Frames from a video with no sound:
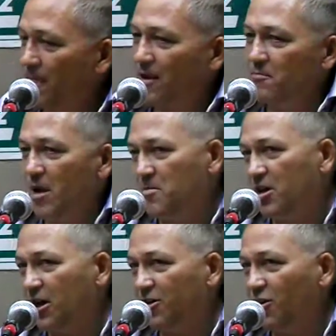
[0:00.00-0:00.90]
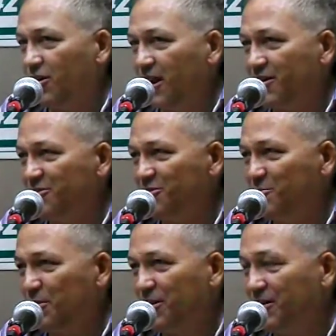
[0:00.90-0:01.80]
Maybe not in all cases,
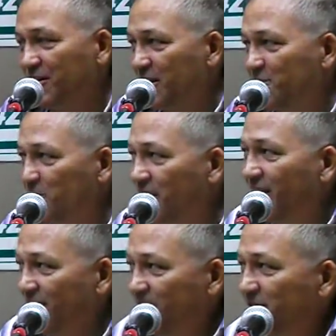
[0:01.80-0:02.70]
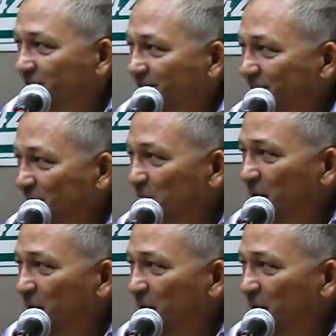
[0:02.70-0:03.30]
but that's my my